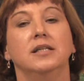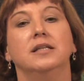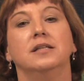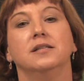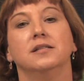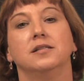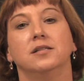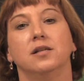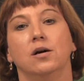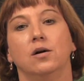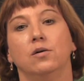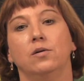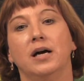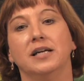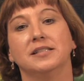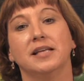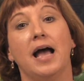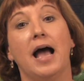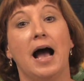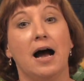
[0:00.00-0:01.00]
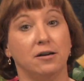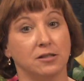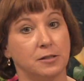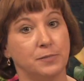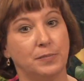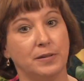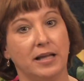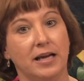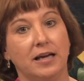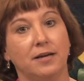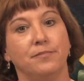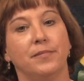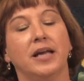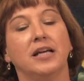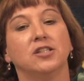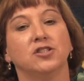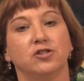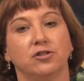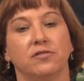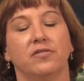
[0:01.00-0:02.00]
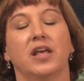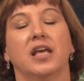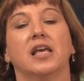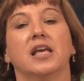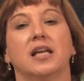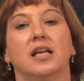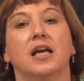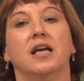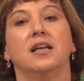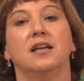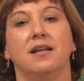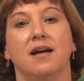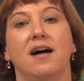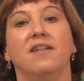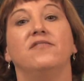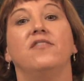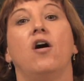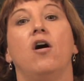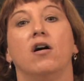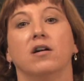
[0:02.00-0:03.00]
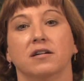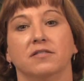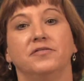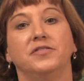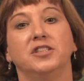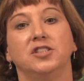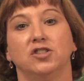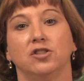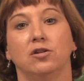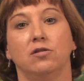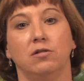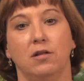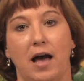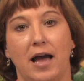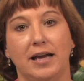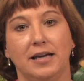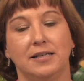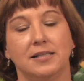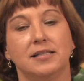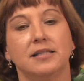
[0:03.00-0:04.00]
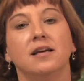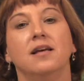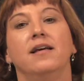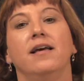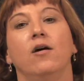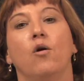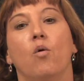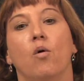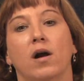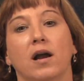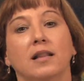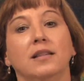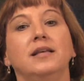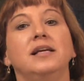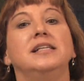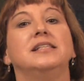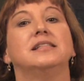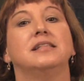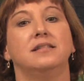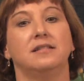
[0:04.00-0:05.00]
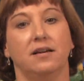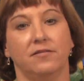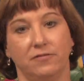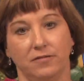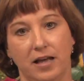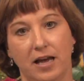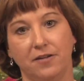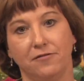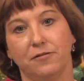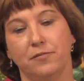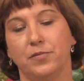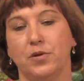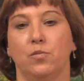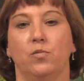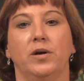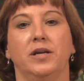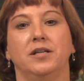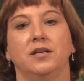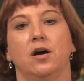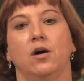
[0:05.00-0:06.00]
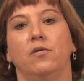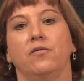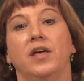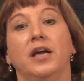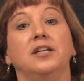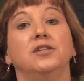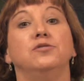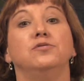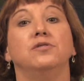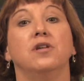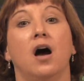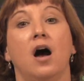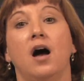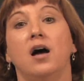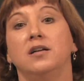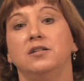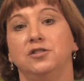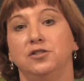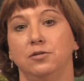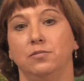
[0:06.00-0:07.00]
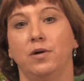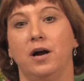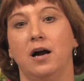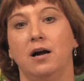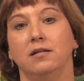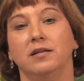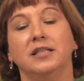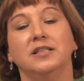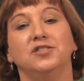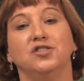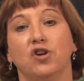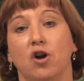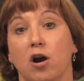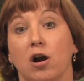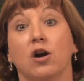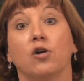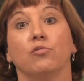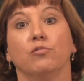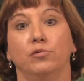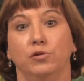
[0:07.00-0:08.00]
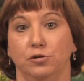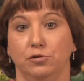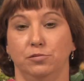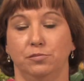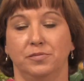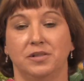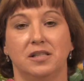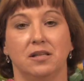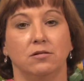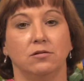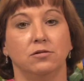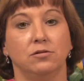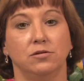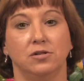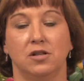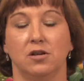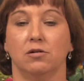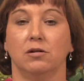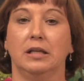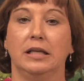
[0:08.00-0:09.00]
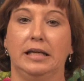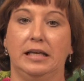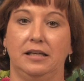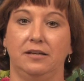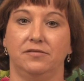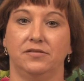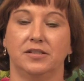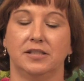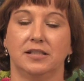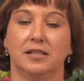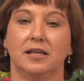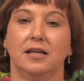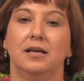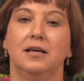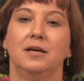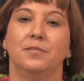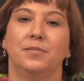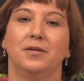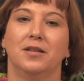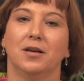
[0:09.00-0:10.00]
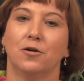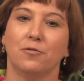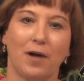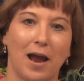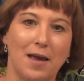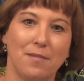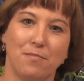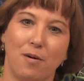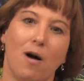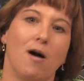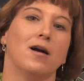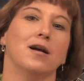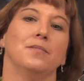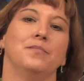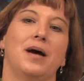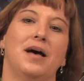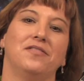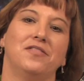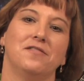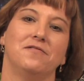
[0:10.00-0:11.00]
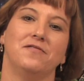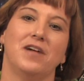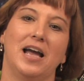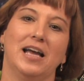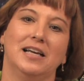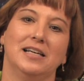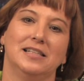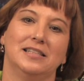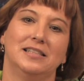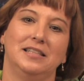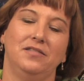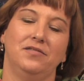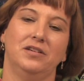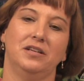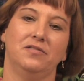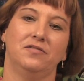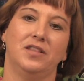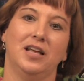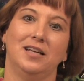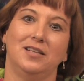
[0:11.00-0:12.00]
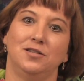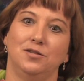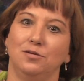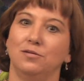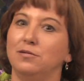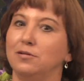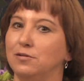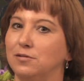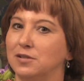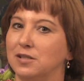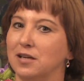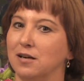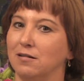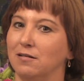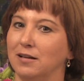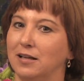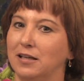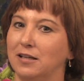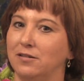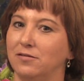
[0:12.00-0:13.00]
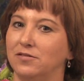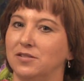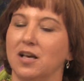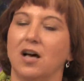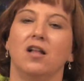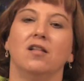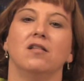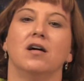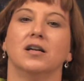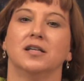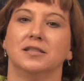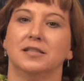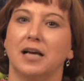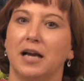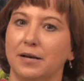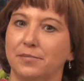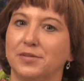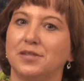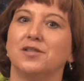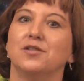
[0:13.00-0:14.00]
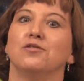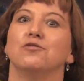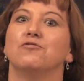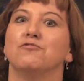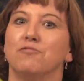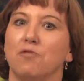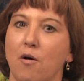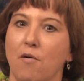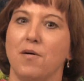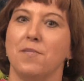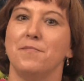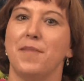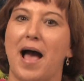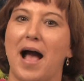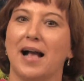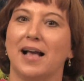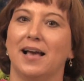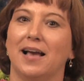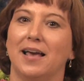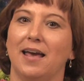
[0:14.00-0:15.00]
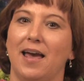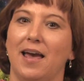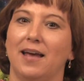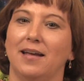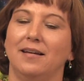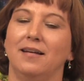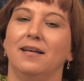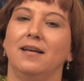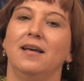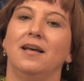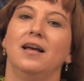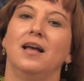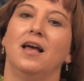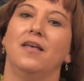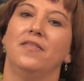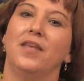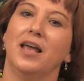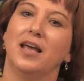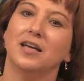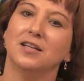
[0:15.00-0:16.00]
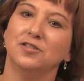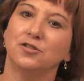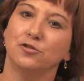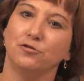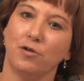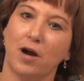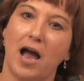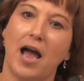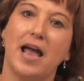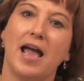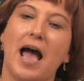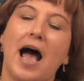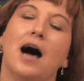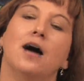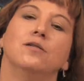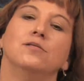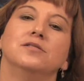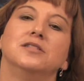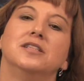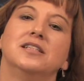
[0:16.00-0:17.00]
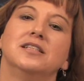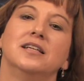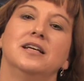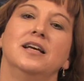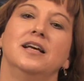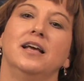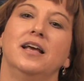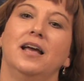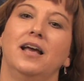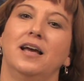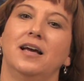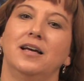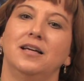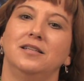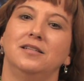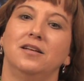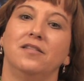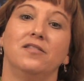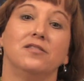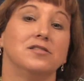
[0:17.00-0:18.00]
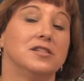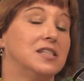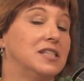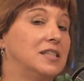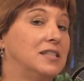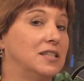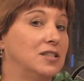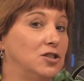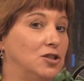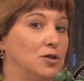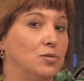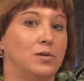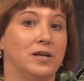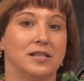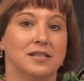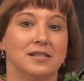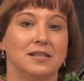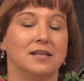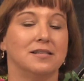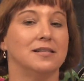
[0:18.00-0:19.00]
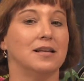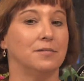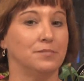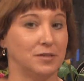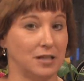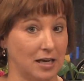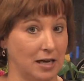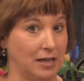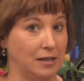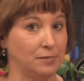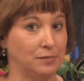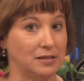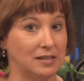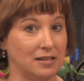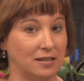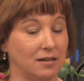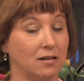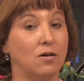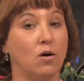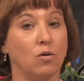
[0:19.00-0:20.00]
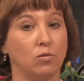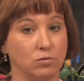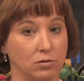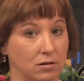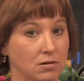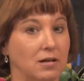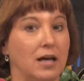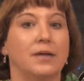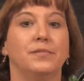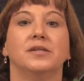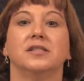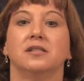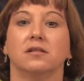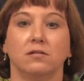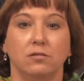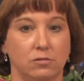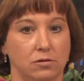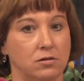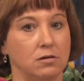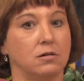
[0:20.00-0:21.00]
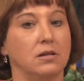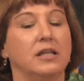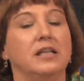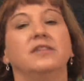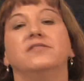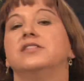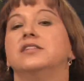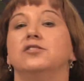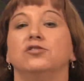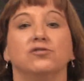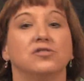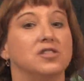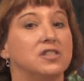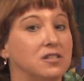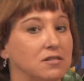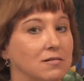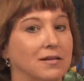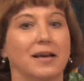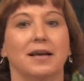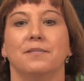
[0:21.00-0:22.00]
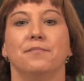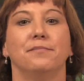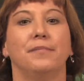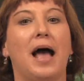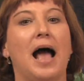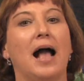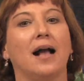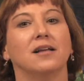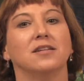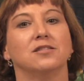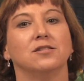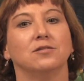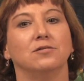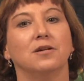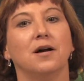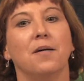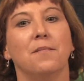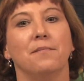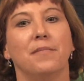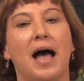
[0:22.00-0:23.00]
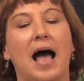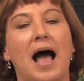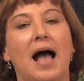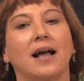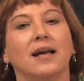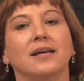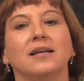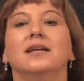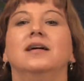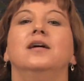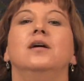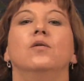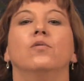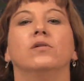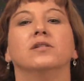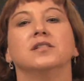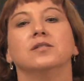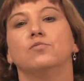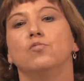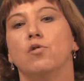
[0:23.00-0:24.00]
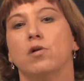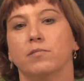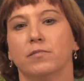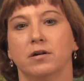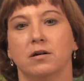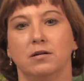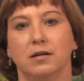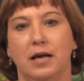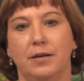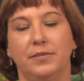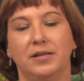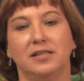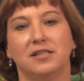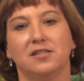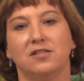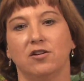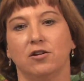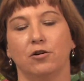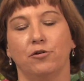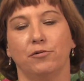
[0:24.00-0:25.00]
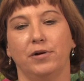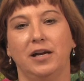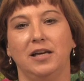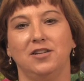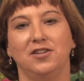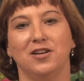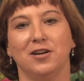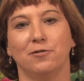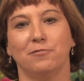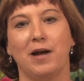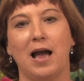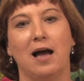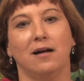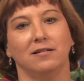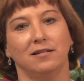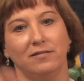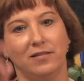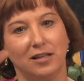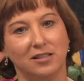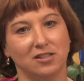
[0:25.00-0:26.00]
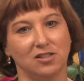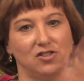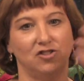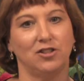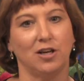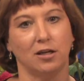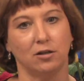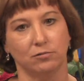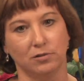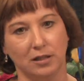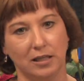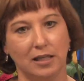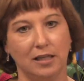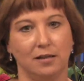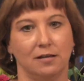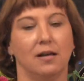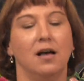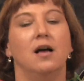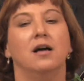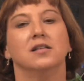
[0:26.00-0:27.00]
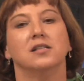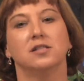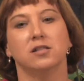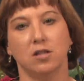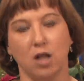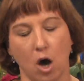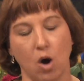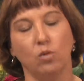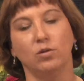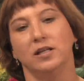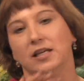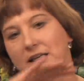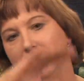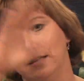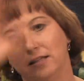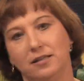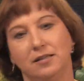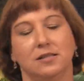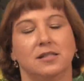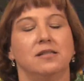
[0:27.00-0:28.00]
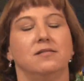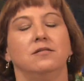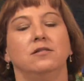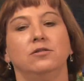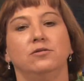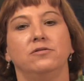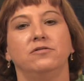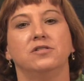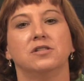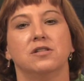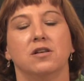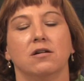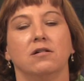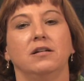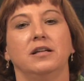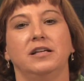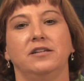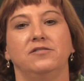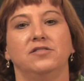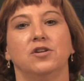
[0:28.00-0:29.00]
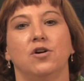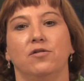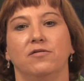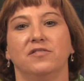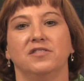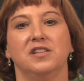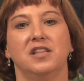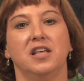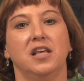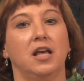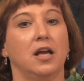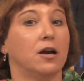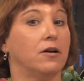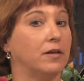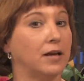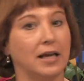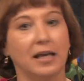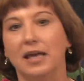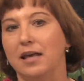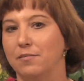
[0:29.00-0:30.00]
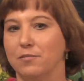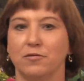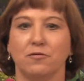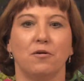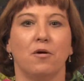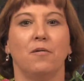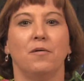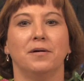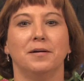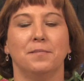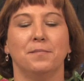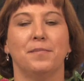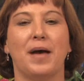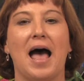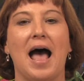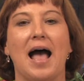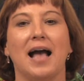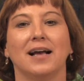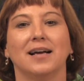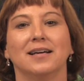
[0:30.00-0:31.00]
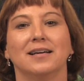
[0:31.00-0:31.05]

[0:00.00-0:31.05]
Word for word: So as a houseplant, make sure they get enough artificial light, or at least enough light from the window. They do not do well in dark rooms. They'll lose their leaves. But the great part about the ficus, even if they do lose their leaves, a lot of times they'll grow them back again. And they can dry out, and they're deciduous. Sometimes in colder climates they'll lose their leaves and you'll still get them back because they'll come back. Whereas in warmer climates they're green year round, and they just generally slowly leaves, lose their leaves over the year and keep growing them back.